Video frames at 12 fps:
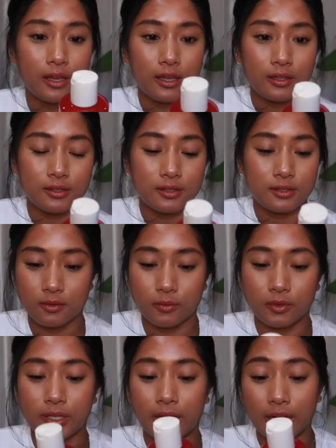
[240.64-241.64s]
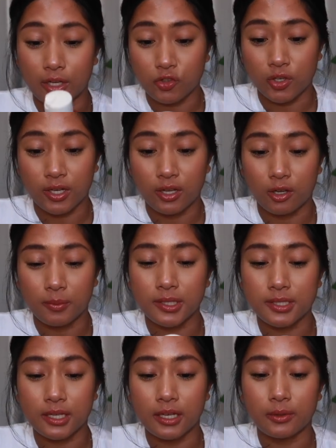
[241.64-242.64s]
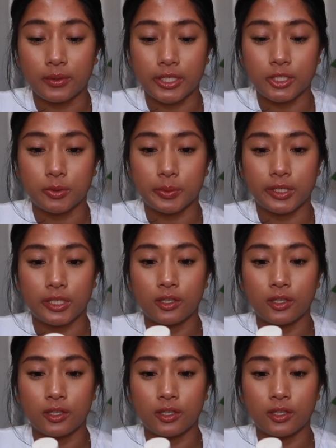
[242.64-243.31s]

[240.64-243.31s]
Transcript: it's really hydrating on my skin when I do put